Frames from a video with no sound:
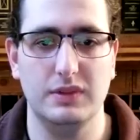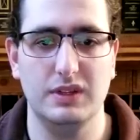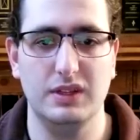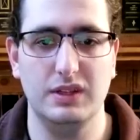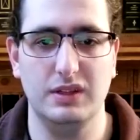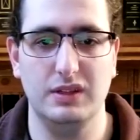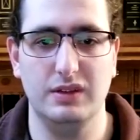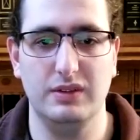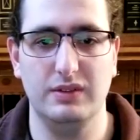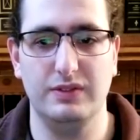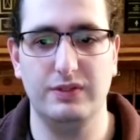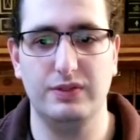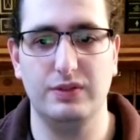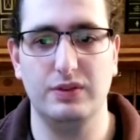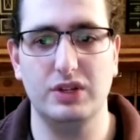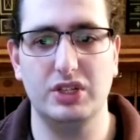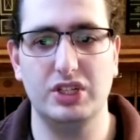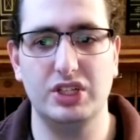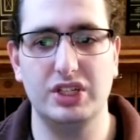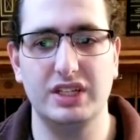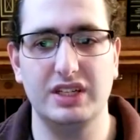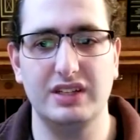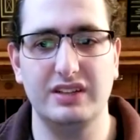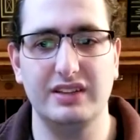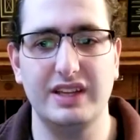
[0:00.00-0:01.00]

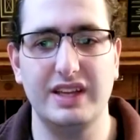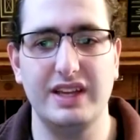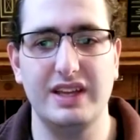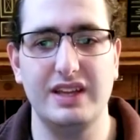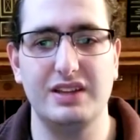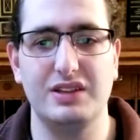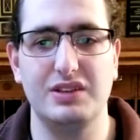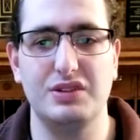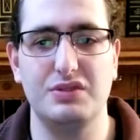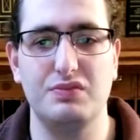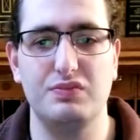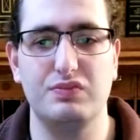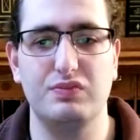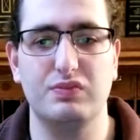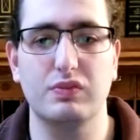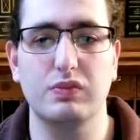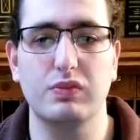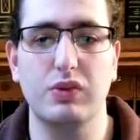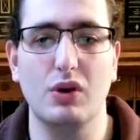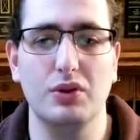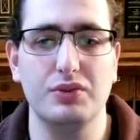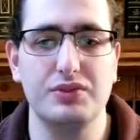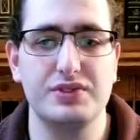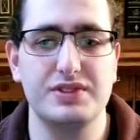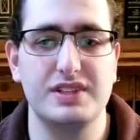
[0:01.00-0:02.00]
Unfortunately, you
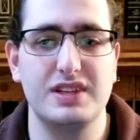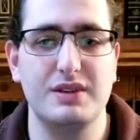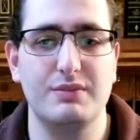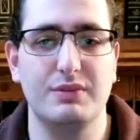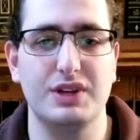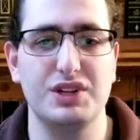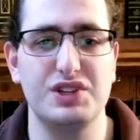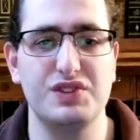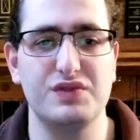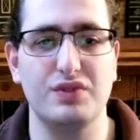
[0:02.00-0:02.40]
won't see much